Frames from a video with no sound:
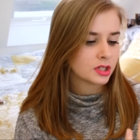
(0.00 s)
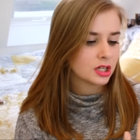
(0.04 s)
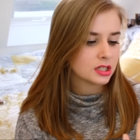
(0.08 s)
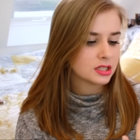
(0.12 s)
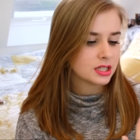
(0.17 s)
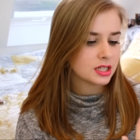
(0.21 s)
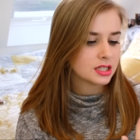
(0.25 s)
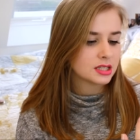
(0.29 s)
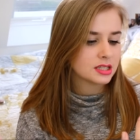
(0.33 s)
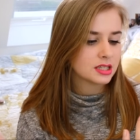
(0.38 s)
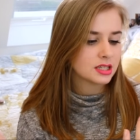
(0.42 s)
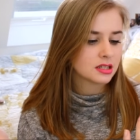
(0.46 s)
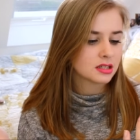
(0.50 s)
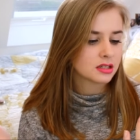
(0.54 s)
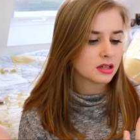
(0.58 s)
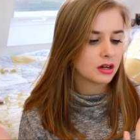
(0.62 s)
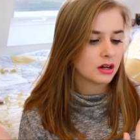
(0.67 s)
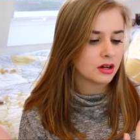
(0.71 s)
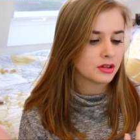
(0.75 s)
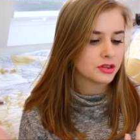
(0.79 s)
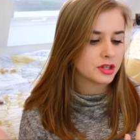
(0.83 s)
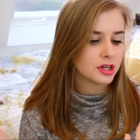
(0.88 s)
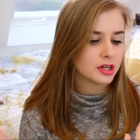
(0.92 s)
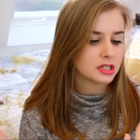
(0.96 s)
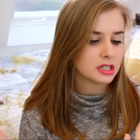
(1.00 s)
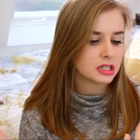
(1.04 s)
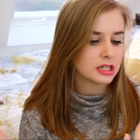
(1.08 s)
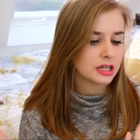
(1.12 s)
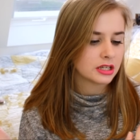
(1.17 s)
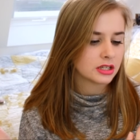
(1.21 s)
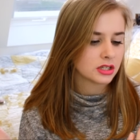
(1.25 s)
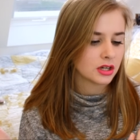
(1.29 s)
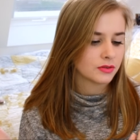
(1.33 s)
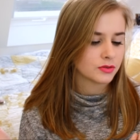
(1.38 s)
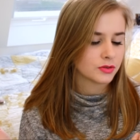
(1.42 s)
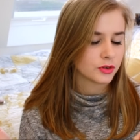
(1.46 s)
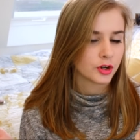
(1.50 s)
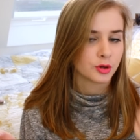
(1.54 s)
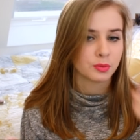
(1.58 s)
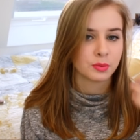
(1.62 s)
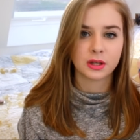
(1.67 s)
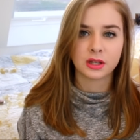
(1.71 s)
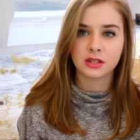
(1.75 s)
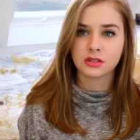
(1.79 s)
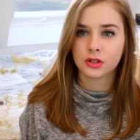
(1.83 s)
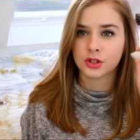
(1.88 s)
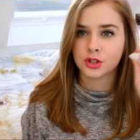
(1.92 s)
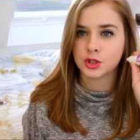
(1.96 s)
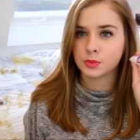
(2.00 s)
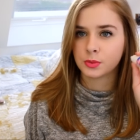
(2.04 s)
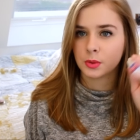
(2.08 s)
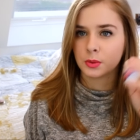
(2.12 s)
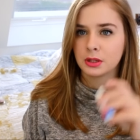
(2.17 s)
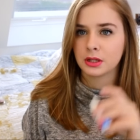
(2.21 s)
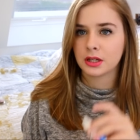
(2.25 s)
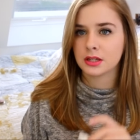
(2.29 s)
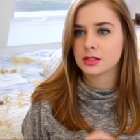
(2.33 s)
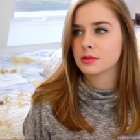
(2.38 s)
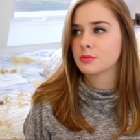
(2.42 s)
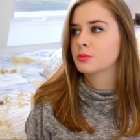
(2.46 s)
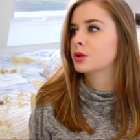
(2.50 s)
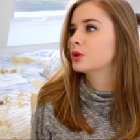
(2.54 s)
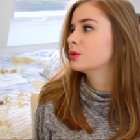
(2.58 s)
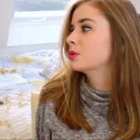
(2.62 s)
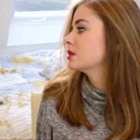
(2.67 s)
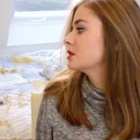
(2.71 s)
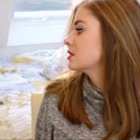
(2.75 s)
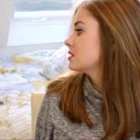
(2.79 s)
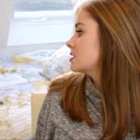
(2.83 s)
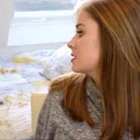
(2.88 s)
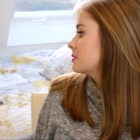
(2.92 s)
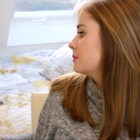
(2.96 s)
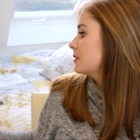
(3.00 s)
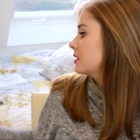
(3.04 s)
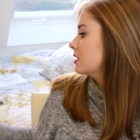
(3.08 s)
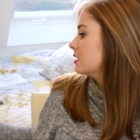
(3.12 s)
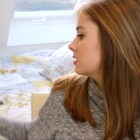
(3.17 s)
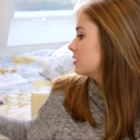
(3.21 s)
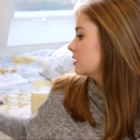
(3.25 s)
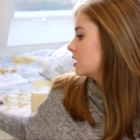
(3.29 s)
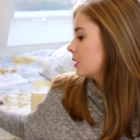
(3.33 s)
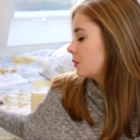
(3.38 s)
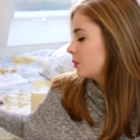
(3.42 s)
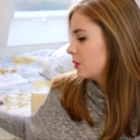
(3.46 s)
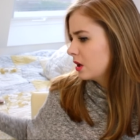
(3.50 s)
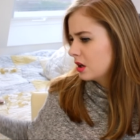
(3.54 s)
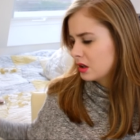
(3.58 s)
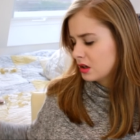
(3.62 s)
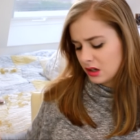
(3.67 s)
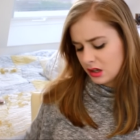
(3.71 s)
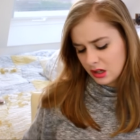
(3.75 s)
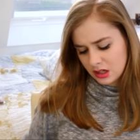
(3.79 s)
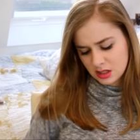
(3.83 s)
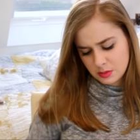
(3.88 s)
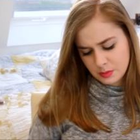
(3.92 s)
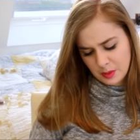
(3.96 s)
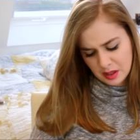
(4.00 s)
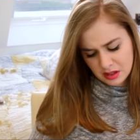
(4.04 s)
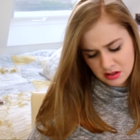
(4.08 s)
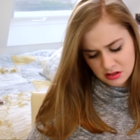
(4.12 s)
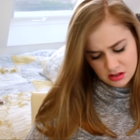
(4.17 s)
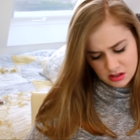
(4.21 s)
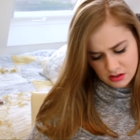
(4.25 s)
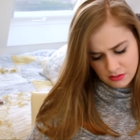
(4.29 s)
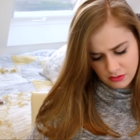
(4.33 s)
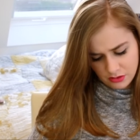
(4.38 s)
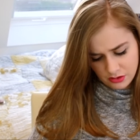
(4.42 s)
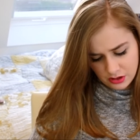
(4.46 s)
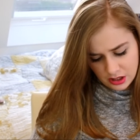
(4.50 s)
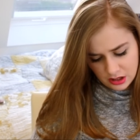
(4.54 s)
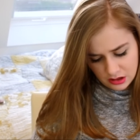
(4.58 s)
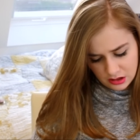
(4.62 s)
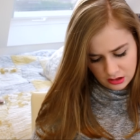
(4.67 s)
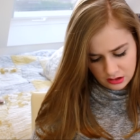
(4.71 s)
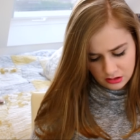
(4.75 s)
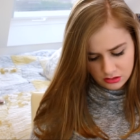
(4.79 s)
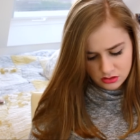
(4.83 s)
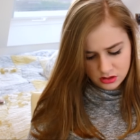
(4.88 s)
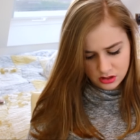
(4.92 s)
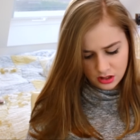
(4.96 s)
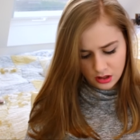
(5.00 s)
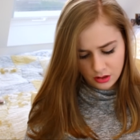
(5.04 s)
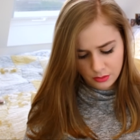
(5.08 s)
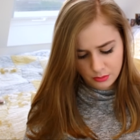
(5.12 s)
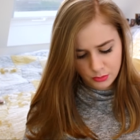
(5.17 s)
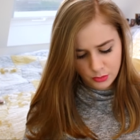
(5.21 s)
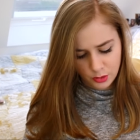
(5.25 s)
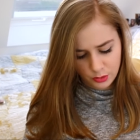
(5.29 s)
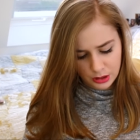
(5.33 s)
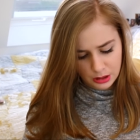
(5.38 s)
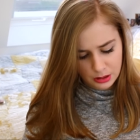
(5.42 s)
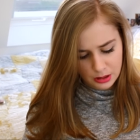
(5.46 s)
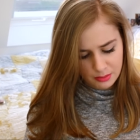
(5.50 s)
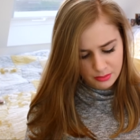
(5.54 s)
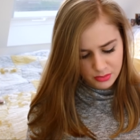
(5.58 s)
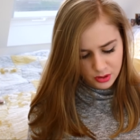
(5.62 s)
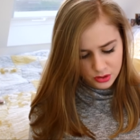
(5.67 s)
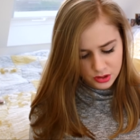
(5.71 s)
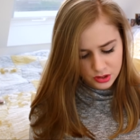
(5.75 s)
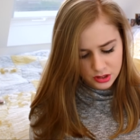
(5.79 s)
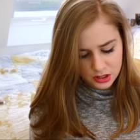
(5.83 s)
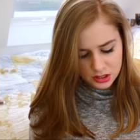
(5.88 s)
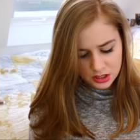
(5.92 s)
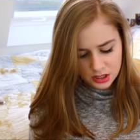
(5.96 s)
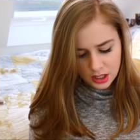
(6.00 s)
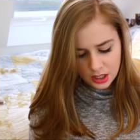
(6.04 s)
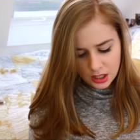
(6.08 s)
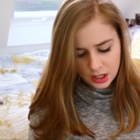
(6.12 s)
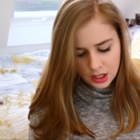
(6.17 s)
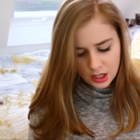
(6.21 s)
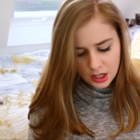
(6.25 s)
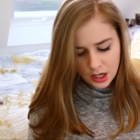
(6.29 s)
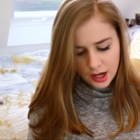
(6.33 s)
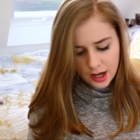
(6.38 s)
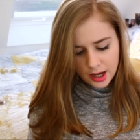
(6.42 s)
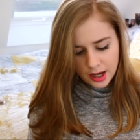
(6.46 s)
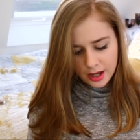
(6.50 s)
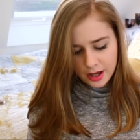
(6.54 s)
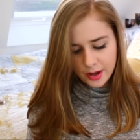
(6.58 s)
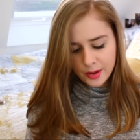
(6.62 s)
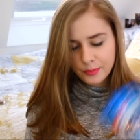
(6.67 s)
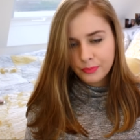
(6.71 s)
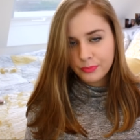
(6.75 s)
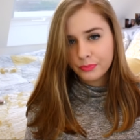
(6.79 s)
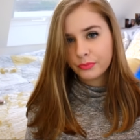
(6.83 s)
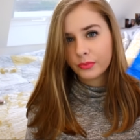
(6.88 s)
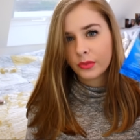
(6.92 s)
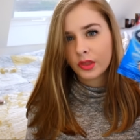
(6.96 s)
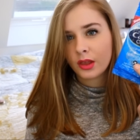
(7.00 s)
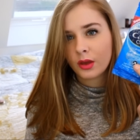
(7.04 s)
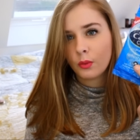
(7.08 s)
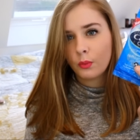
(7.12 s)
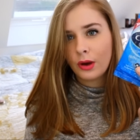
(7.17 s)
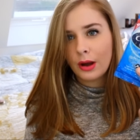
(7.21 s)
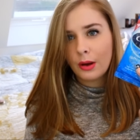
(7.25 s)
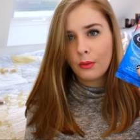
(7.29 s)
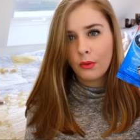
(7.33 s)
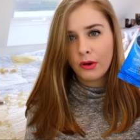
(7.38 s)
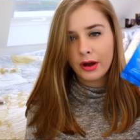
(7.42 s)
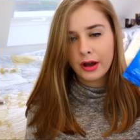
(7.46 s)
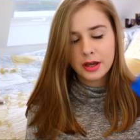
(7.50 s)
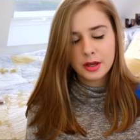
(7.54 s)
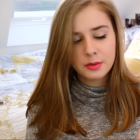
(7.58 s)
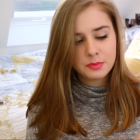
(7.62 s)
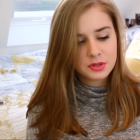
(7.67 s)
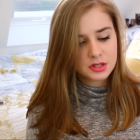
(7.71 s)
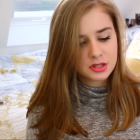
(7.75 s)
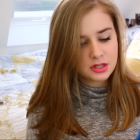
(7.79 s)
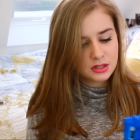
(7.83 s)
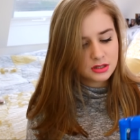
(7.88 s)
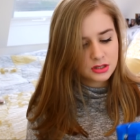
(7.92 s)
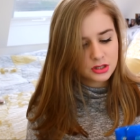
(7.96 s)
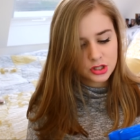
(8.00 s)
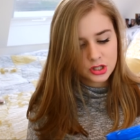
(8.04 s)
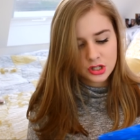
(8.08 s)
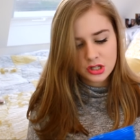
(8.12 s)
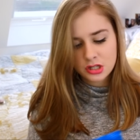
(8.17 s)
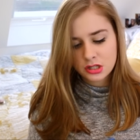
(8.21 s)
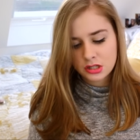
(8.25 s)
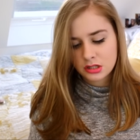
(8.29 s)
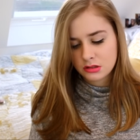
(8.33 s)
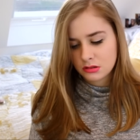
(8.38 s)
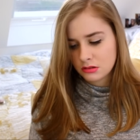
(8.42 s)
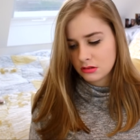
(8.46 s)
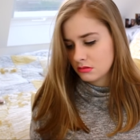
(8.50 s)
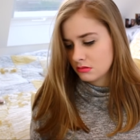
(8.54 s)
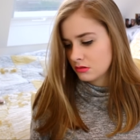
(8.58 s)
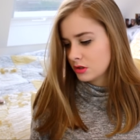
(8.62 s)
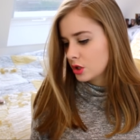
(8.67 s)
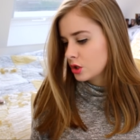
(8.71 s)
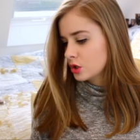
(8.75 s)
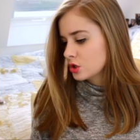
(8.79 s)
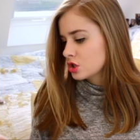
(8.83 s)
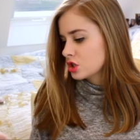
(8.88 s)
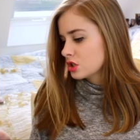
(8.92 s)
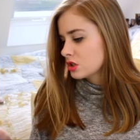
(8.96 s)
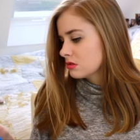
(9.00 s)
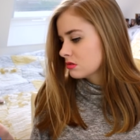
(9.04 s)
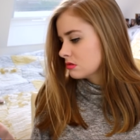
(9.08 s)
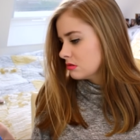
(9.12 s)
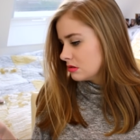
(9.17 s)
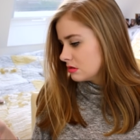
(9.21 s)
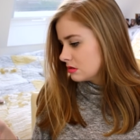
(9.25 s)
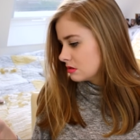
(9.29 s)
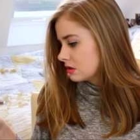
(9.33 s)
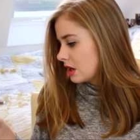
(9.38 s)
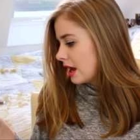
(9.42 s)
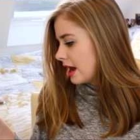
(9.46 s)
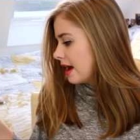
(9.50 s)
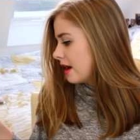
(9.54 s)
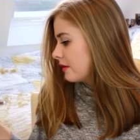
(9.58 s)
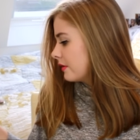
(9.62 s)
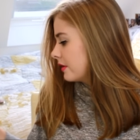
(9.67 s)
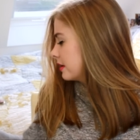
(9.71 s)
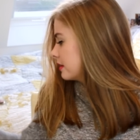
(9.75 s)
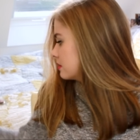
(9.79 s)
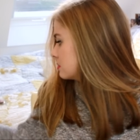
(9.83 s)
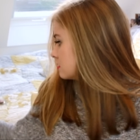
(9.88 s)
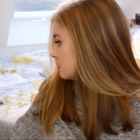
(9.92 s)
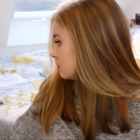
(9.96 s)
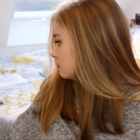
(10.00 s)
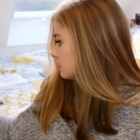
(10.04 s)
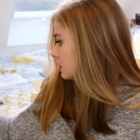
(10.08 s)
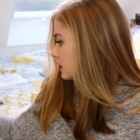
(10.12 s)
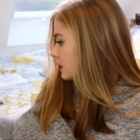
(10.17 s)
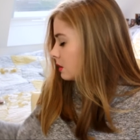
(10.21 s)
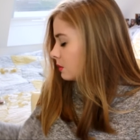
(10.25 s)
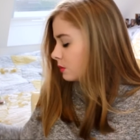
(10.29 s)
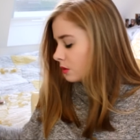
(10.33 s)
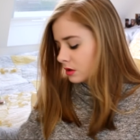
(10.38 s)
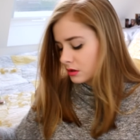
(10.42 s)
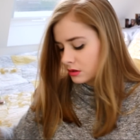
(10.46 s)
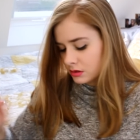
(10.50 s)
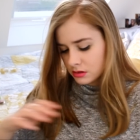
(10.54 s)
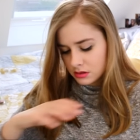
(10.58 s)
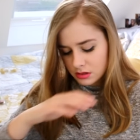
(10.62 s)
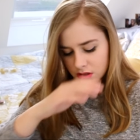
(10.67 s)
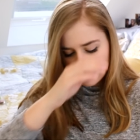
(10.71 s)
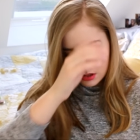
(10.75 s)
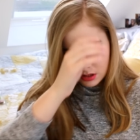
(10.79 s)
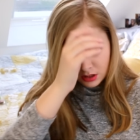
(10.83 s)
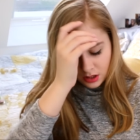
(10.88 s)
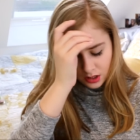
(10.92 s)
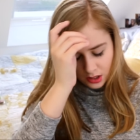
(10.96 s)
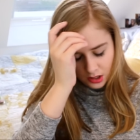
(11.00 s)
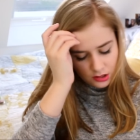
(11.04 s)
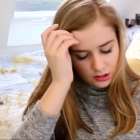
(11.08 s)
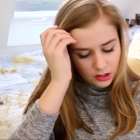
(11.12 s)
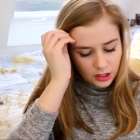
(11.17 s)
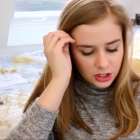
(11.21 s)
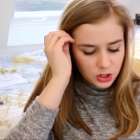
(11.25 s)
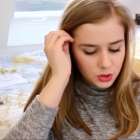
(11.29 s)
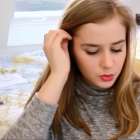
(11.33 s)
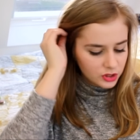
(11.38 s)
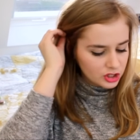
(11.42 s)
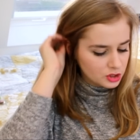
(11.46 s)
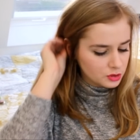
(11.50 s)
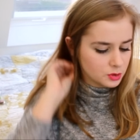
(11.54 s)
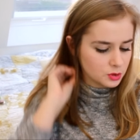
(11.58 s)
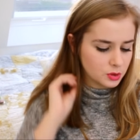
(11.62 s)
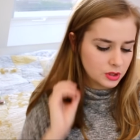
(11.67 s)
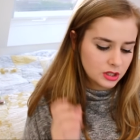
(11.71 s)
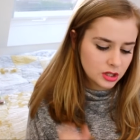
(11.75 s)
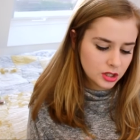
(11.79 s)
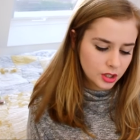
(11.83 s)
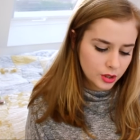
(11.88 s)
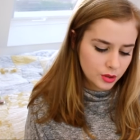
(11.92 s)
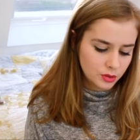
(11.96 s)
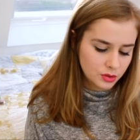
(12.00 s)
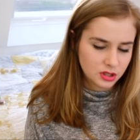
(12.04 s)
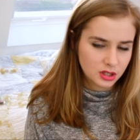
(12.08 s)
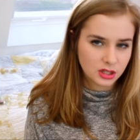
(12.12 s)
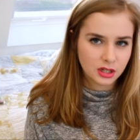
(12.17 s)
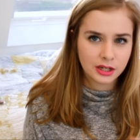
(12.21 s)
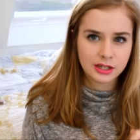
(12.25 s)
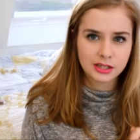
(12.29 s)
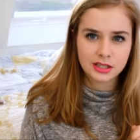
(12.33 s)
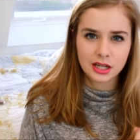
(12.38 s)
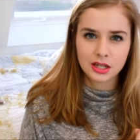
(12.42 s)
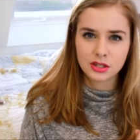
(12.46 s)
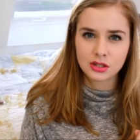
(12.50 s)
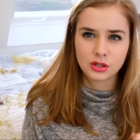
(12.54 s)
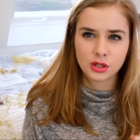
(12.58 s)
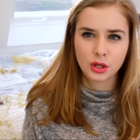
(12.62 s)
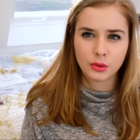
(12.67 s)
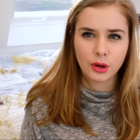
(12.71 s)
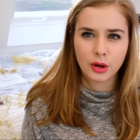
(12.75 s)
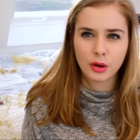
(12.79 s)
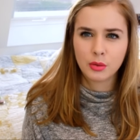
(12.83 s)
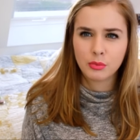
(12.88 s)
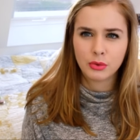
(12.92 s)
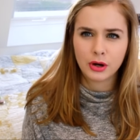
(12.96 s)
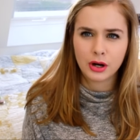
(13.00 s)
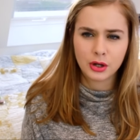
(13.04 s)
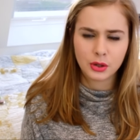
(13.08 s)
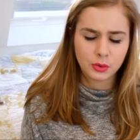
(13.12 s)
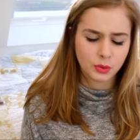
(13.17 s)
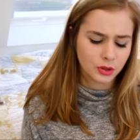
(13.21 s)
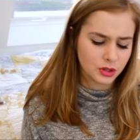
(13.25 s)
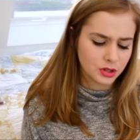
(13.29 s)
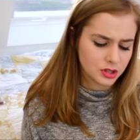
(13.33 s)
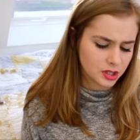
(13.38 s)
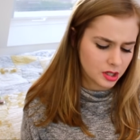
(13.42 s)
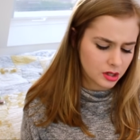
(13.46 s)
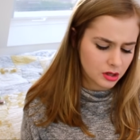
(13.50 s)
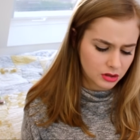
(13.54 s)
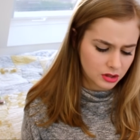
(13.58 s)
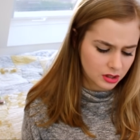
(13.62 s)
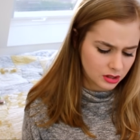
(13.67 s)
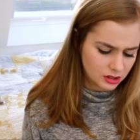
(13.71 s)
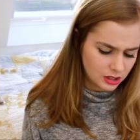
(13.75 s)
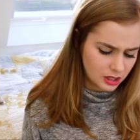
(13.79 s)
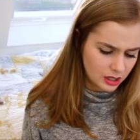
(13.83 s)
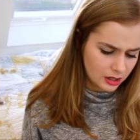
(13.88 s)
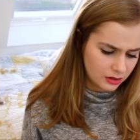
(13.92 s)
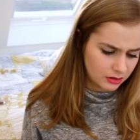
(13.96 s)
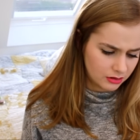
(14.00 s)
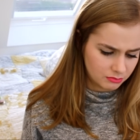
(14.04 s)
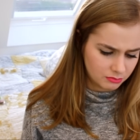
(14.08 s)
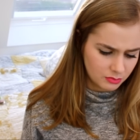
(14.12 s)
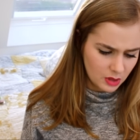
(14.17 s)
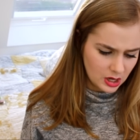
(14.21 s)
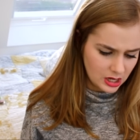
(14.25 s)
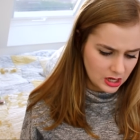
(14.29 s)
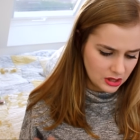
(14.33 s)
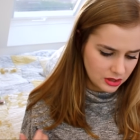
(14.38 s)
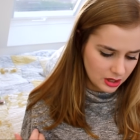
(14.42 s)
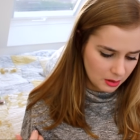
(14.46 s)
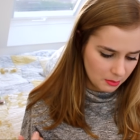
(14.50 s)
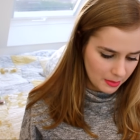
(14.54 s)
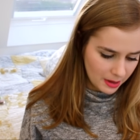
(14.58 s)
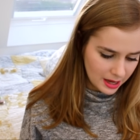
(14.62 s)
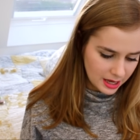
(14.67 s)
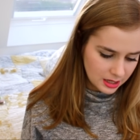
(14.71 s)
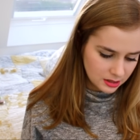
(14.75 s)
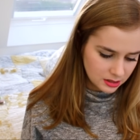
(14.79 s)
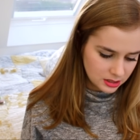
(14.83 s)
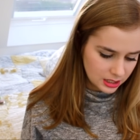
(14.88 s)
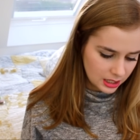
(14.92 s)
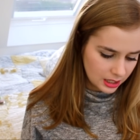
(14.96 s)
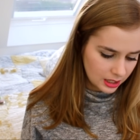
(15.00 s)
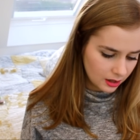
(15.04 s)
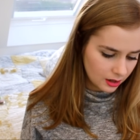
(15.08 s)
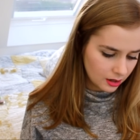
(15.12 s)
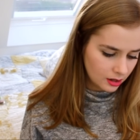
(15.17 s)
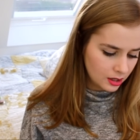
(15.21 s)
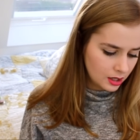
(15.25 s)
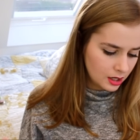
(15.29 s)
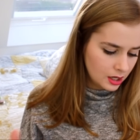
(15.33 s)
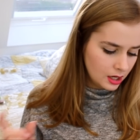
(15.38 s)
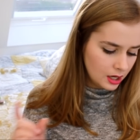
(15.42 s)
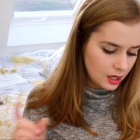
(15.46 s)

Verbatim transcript: says discard thirty days after opening, so I should probably get some new ones, but they weren't expensive or anything, so not really that bothered. Um, wet wipes, these are just Cushions Carex Complete ones. I switch between those and like Tesco own brand ones. I don't think they're anything amazing.